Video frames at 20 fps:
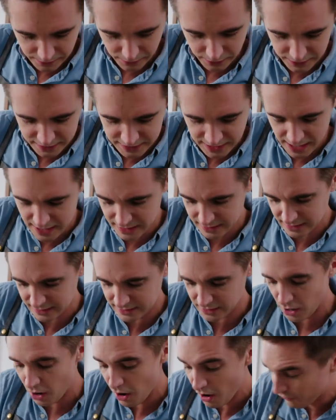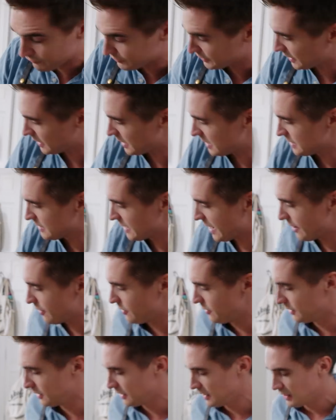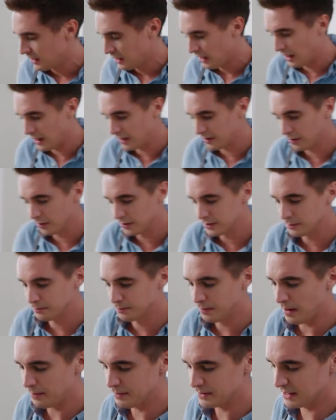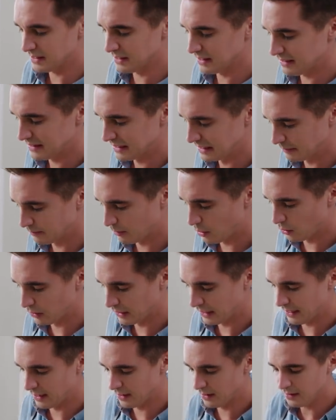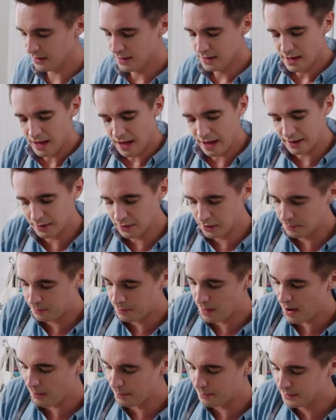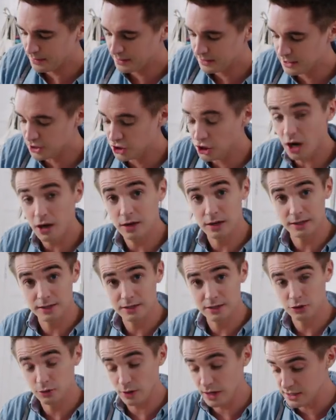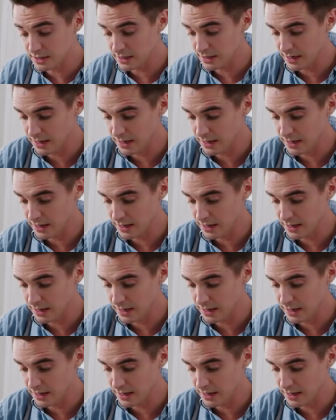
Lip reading: I'm gonna take this off the heat now. I'm going to pop it in this little bowl here, and I'm gonna pop the chocolate straight in